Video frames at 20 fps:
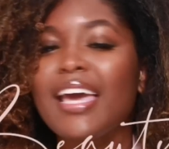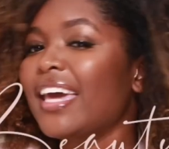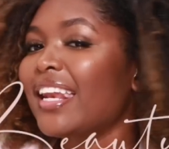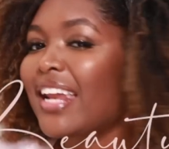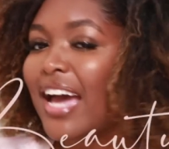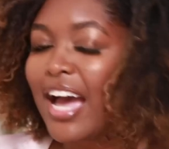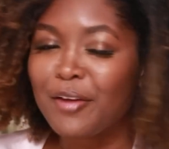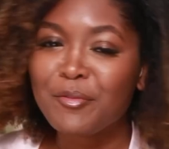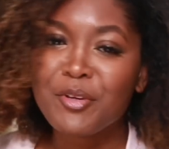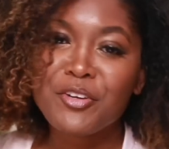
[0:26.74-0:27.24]
and
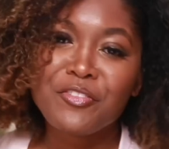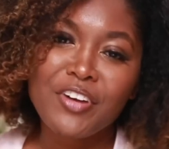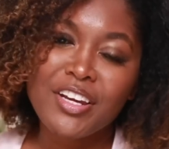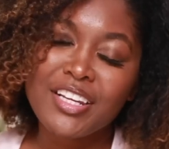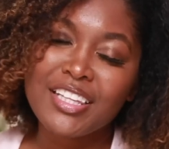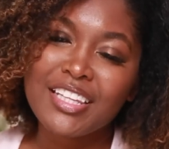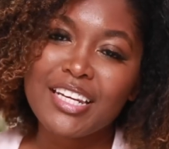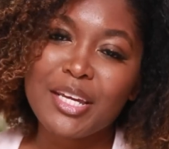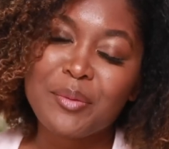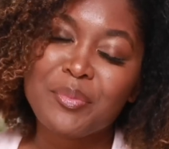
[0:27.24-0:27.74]
I'm your
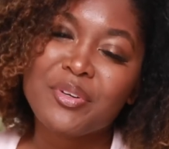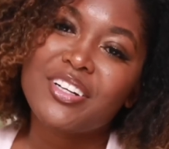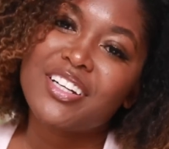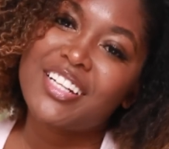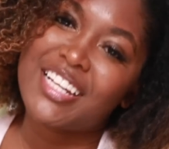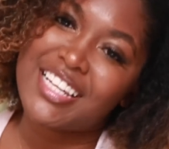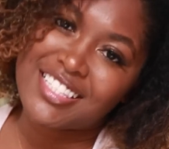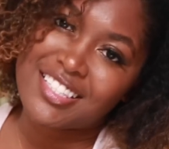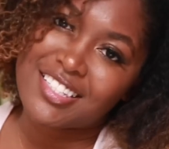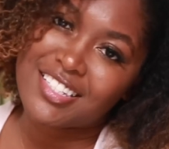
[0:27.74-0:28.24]
friendly
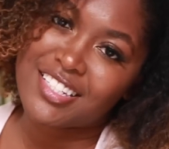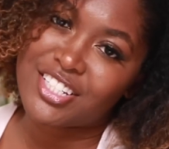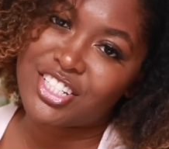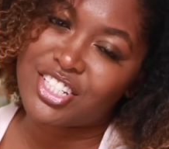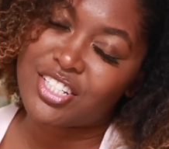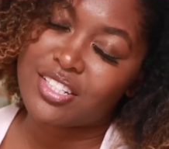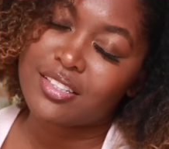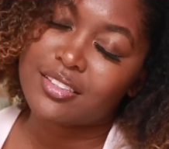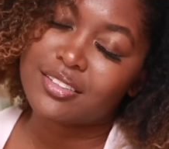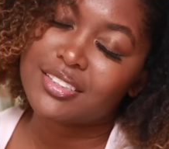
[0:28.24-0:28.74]
neighborhood
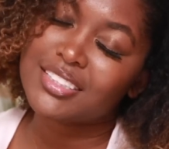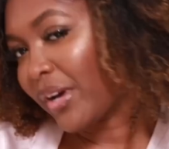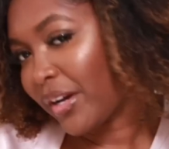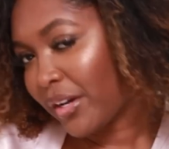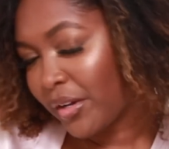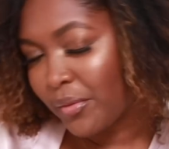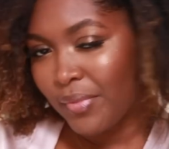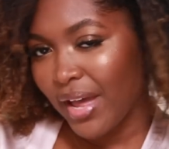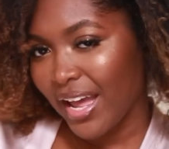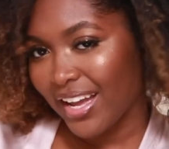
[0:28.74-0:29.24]
esthetician.
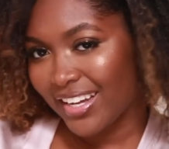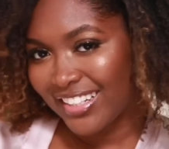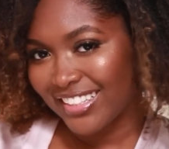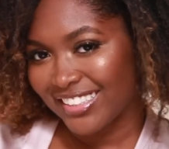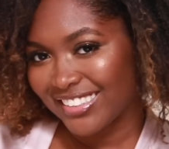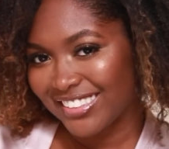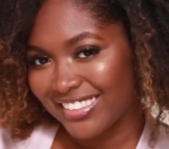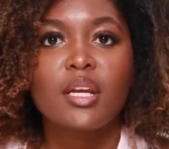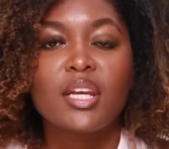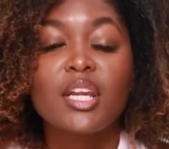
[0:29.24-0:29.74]
Welcome
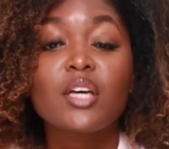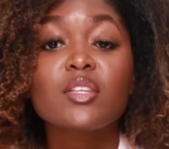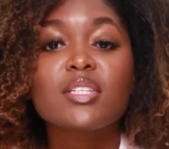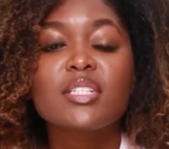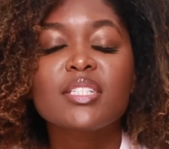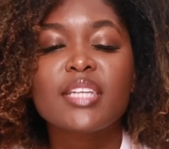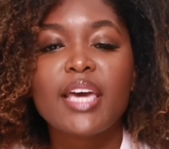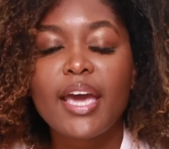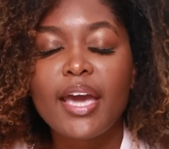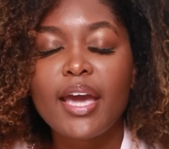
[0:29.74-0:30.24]
back. Now
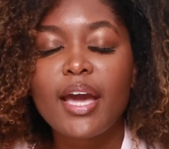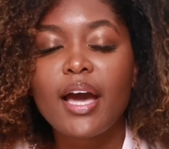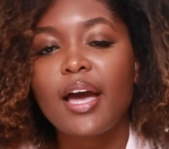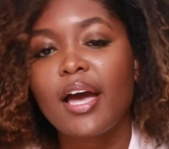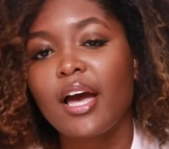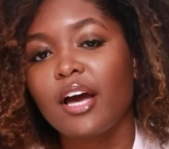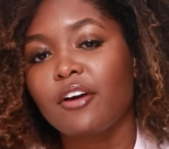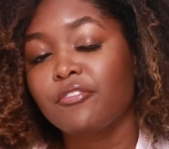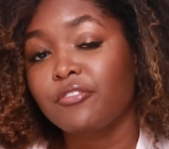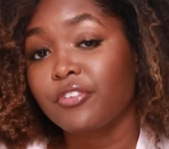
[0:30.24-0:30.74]
today I
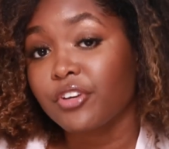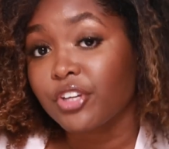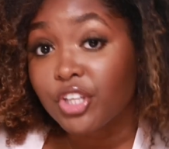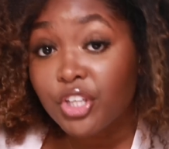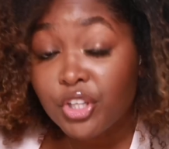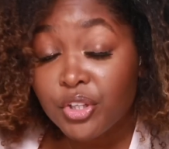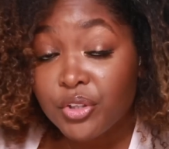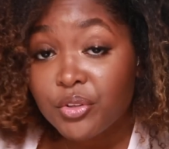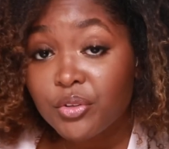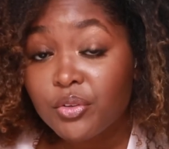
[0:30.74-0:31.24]
have for
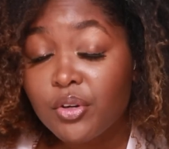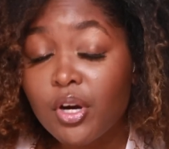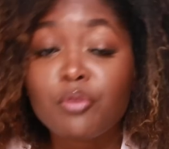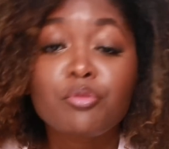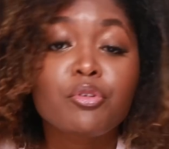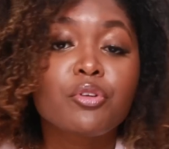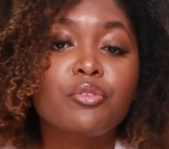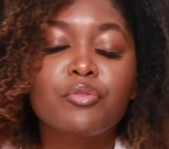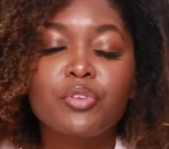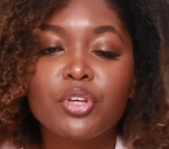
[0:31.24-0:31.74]
you a
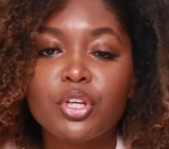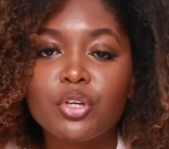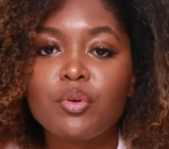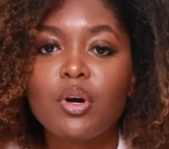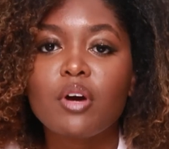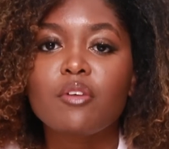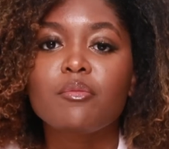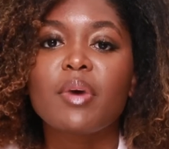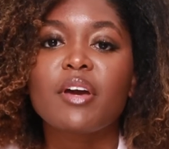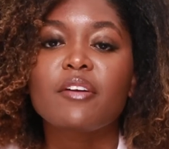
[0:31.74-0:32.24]
review
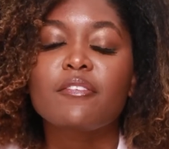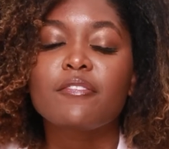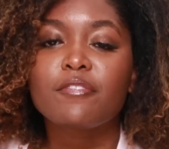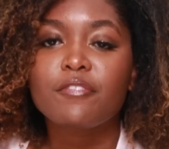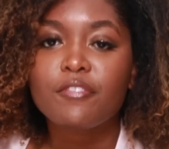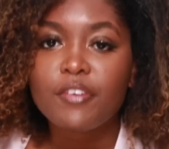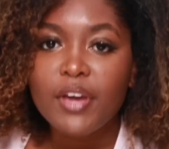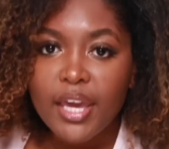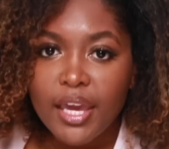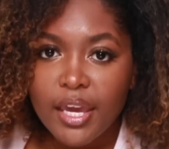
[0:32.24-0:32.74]
of my
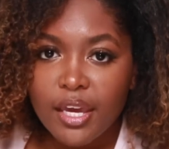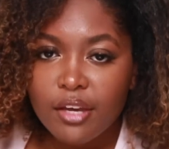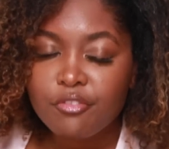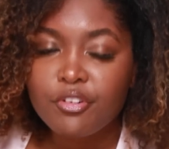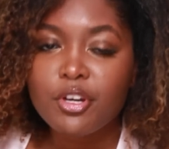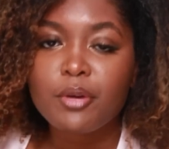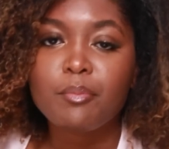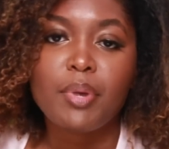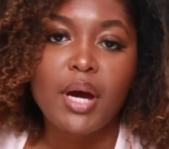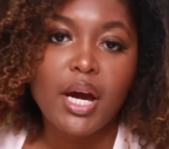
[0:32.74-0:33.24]

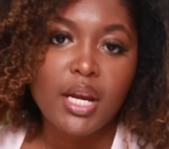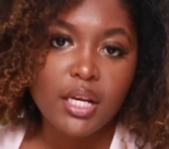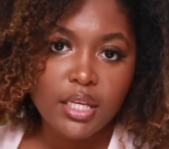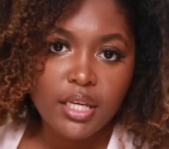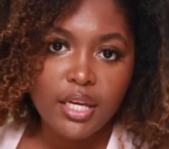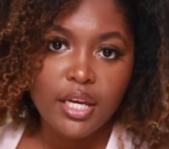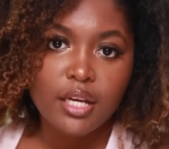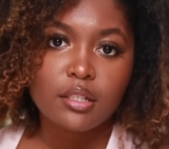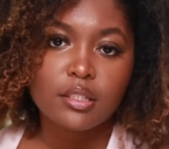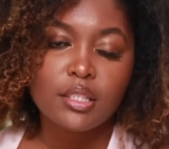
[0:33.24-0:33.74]
favorite body
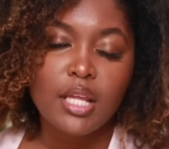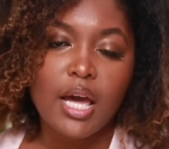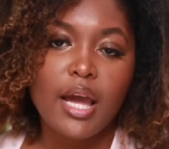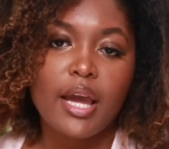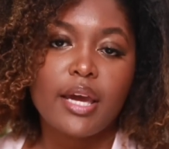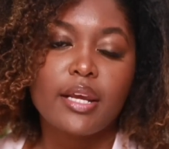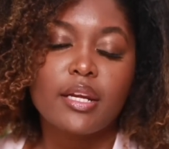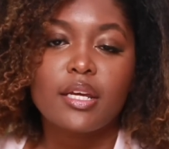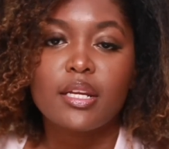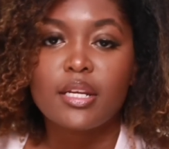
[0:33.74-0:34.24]
care line,